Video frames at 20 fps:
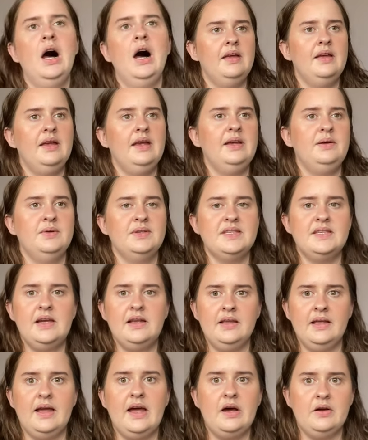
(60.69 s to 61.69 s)
he was saying
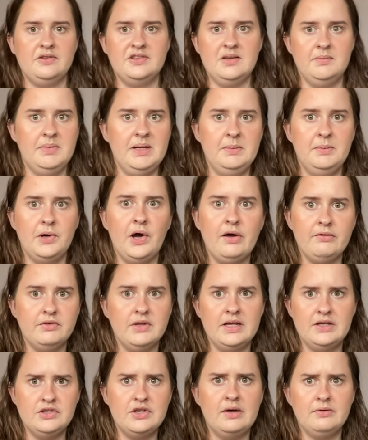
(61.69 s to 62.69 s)
like how some people have
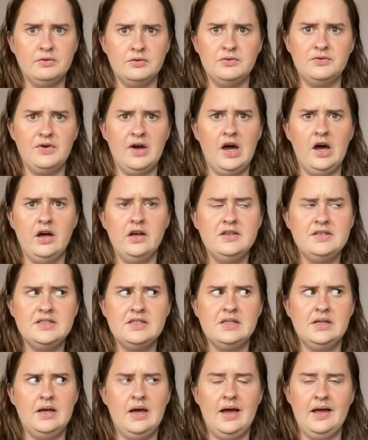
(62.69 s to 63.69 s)
like traveled far
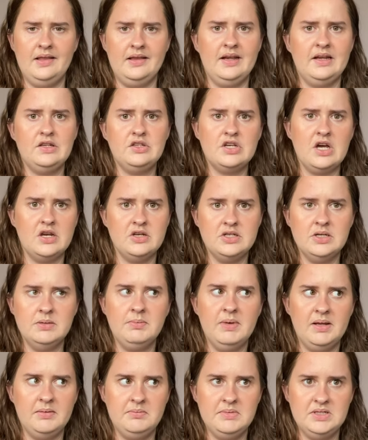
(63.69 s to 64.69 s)
and like turned up
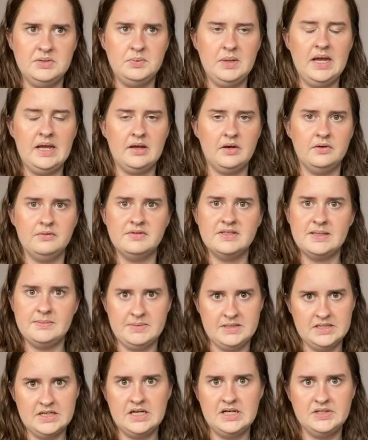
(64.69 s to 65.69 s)
like midweek and obviously
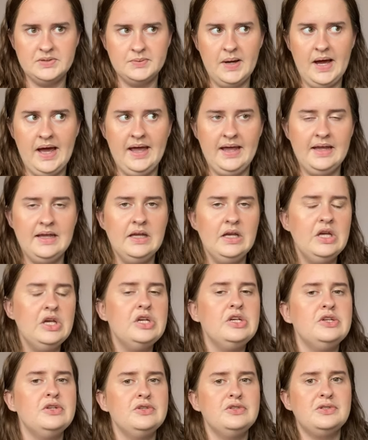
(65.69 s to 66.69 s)
been turned away
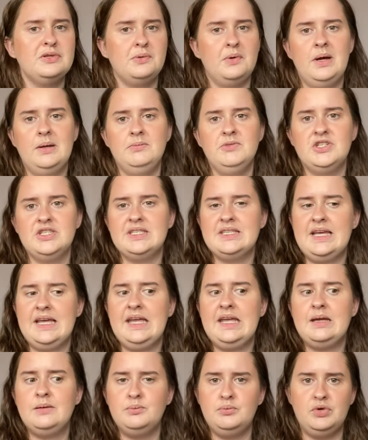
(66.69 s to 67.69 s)
so i'm just
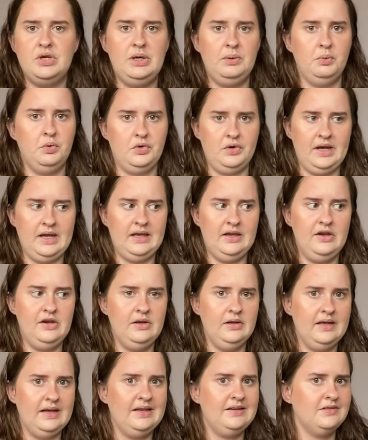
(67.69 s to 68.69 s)
like pre-warning you
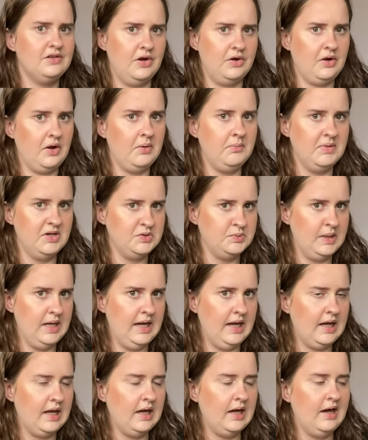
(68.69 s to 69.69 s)
like don't go
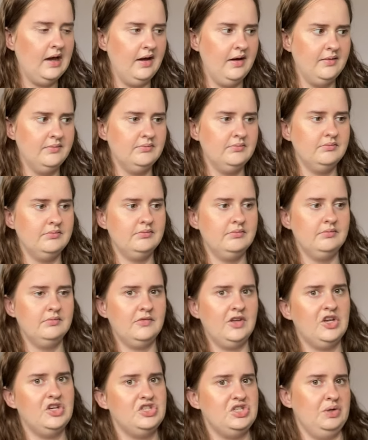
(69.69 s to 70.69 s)
midweek um
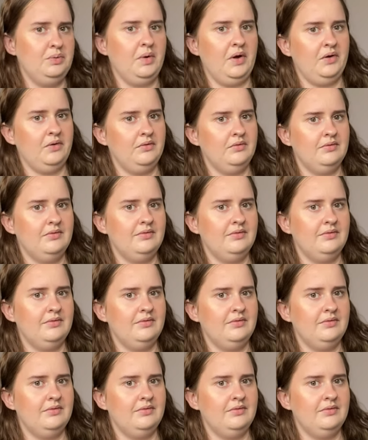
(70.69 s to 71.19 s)
because you won't